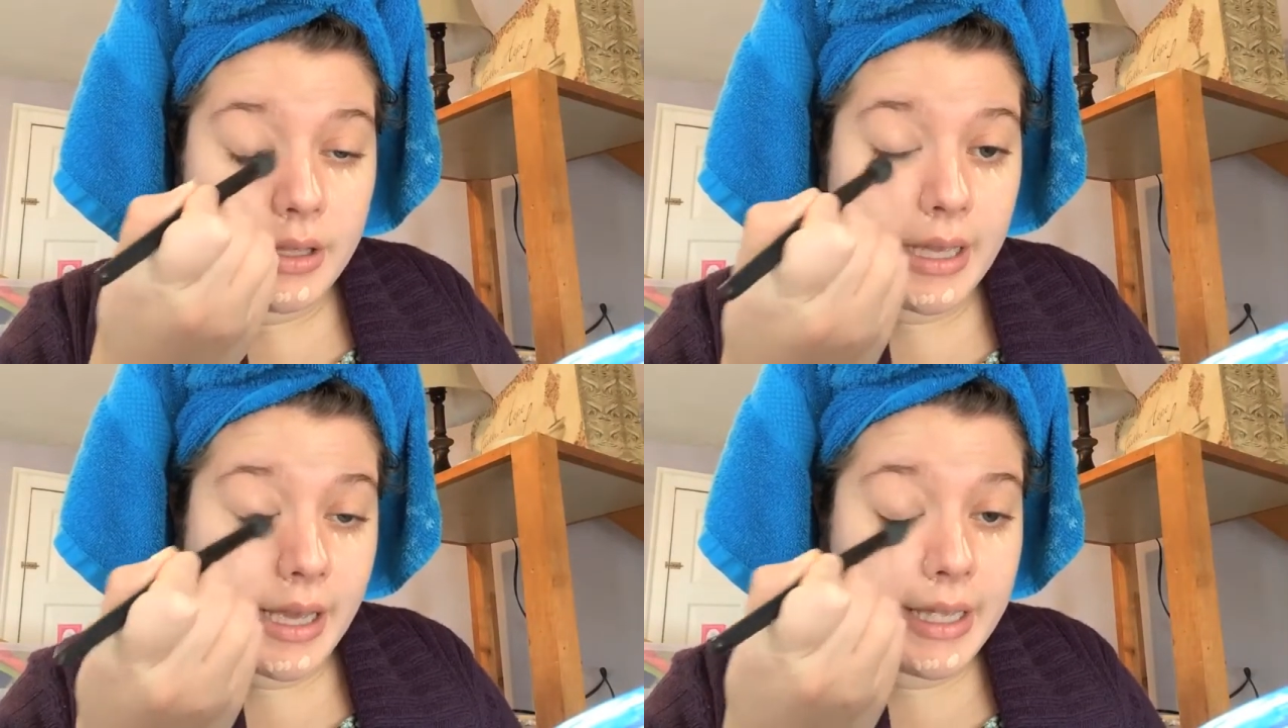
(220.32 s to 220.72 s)

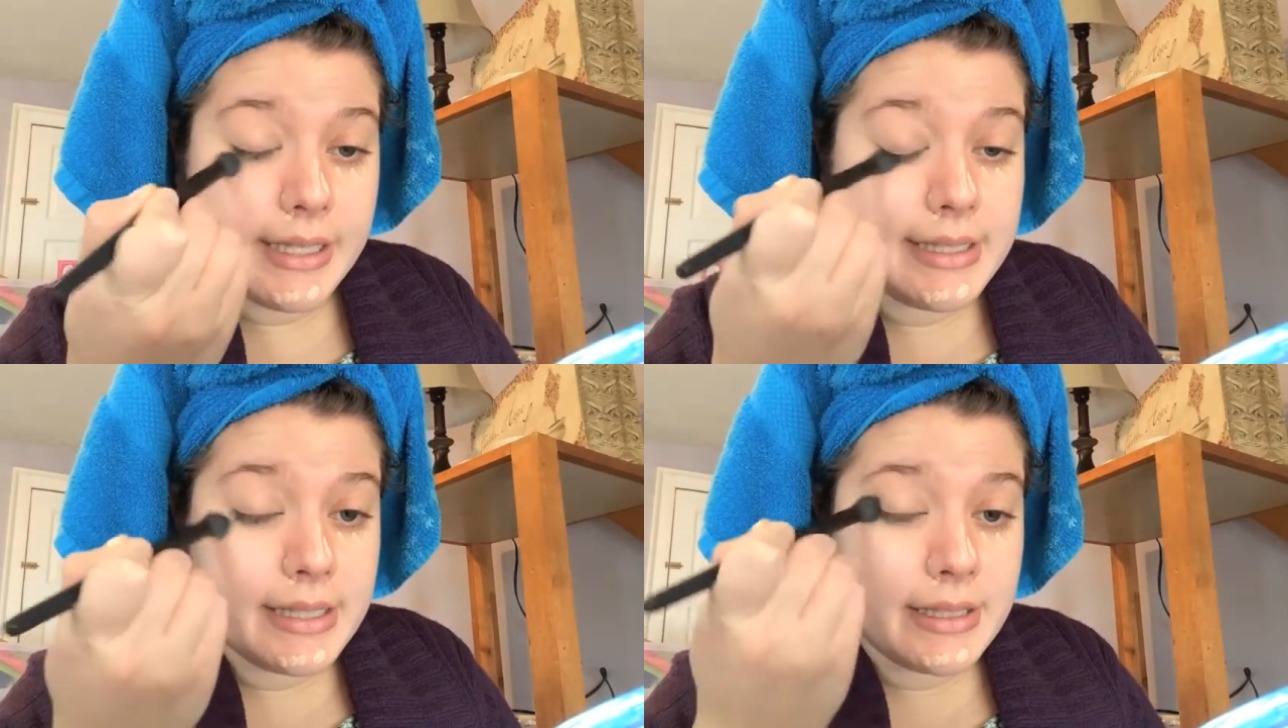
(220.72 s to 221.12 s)
Yeah,
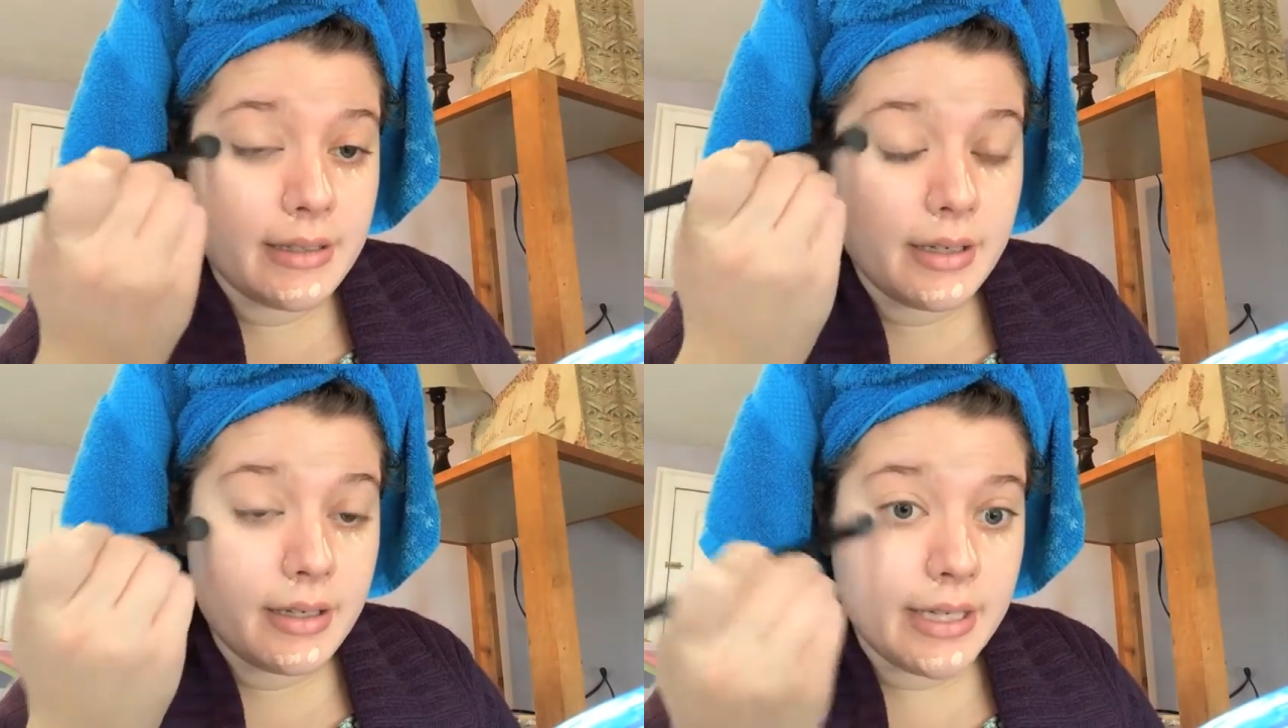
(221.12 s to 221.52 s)
it's
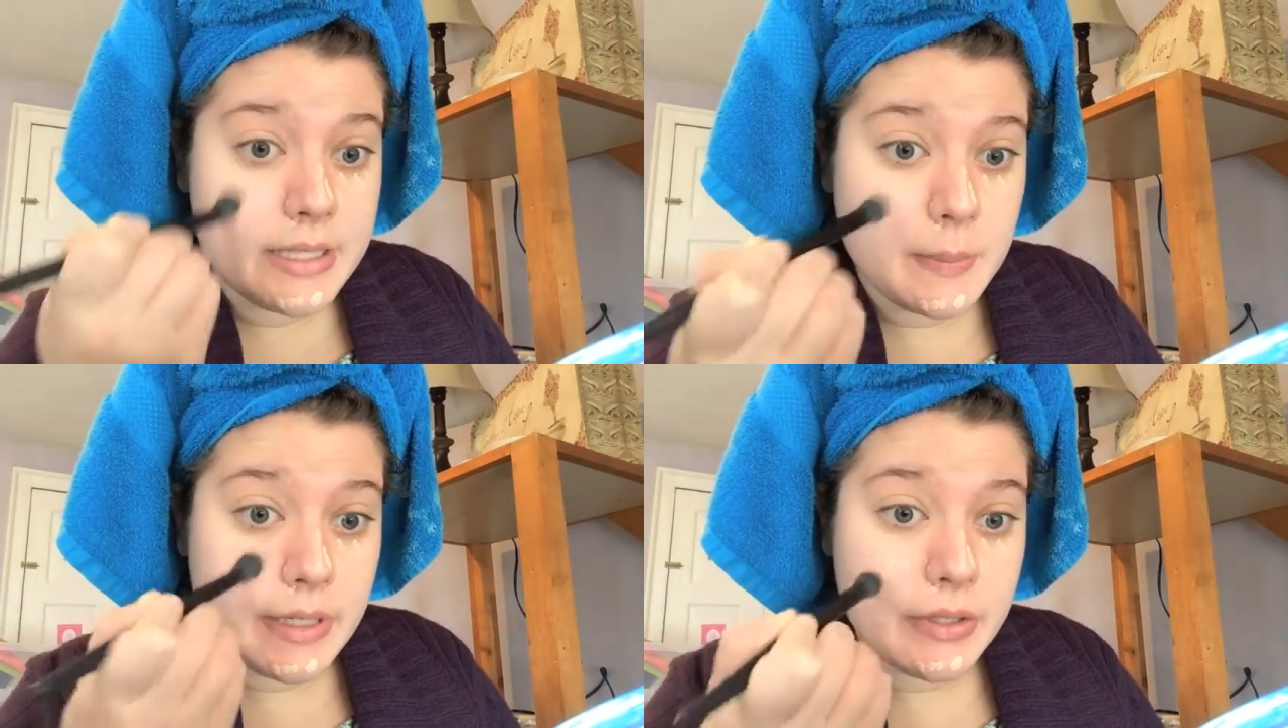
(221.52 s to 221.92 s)

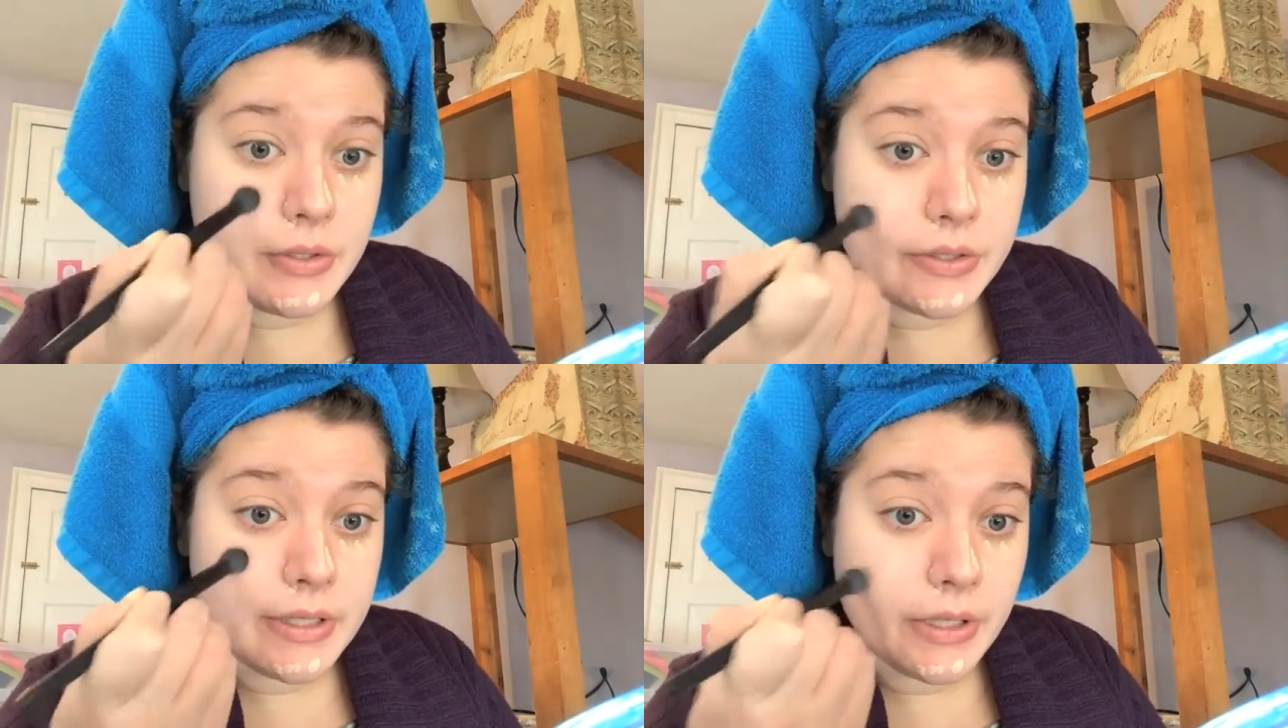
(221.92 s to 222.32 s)
been
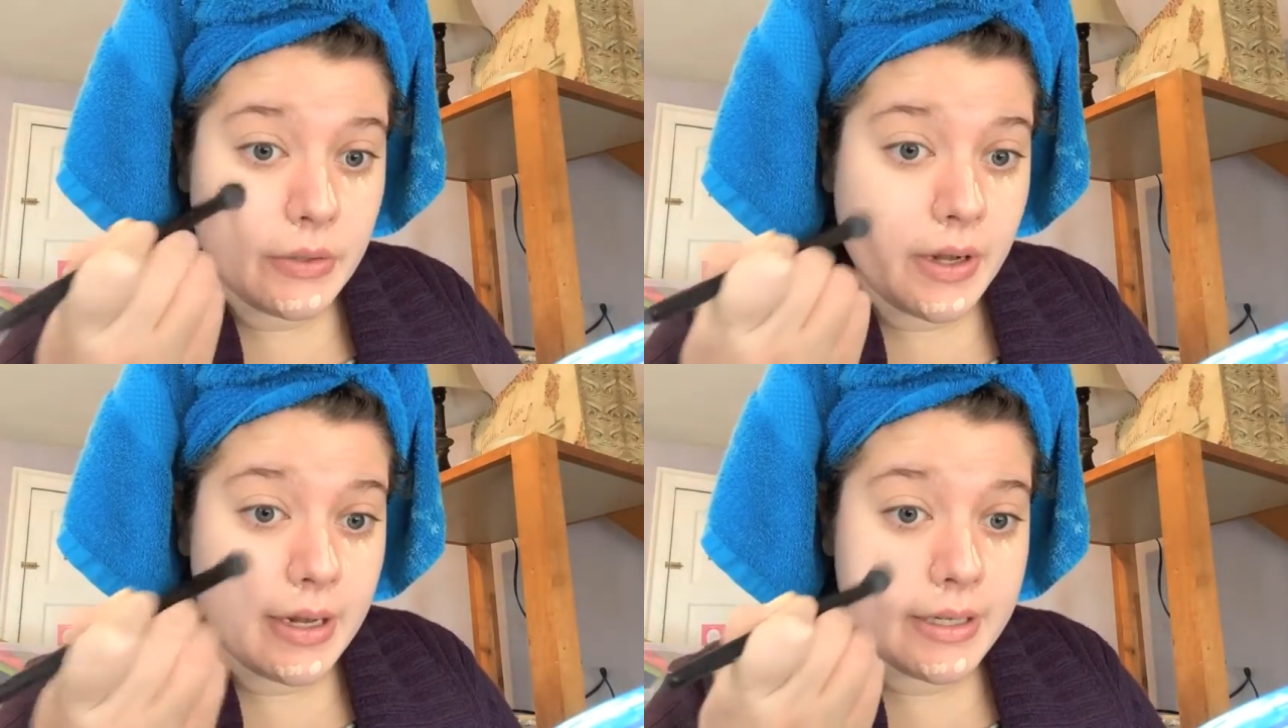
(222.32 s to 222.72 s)
interesting,
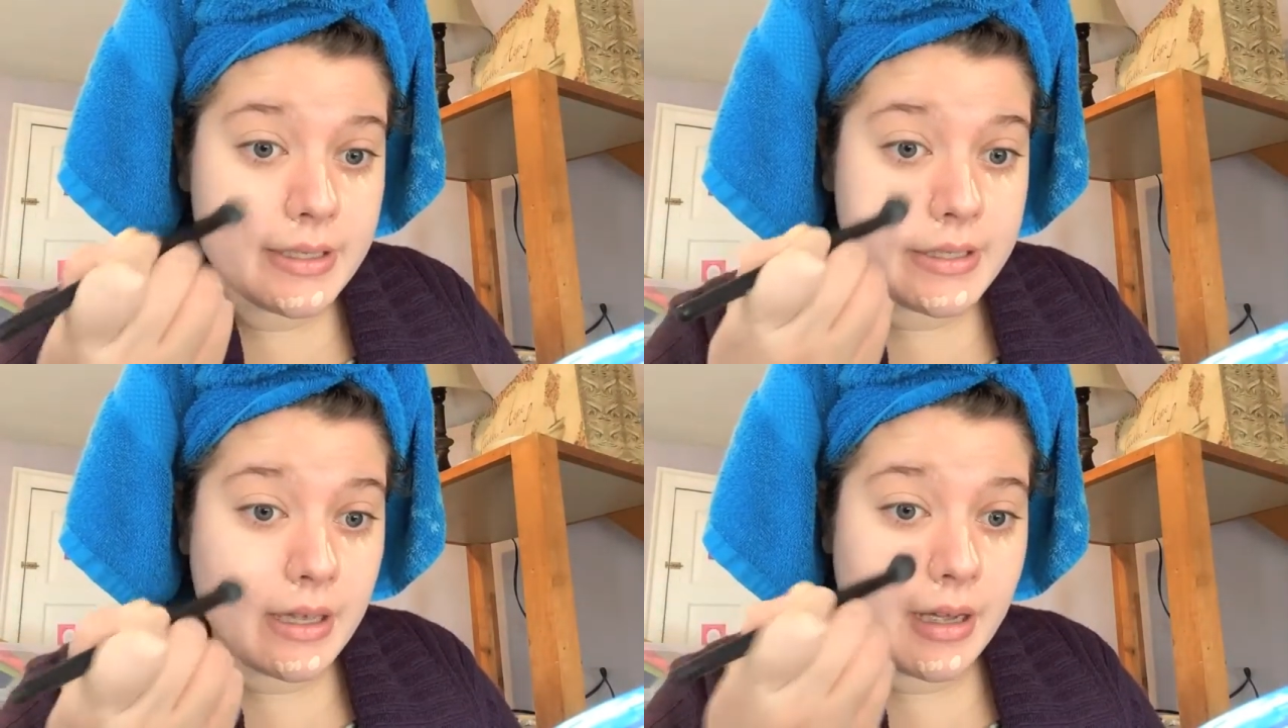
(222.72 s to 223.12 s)
you guys.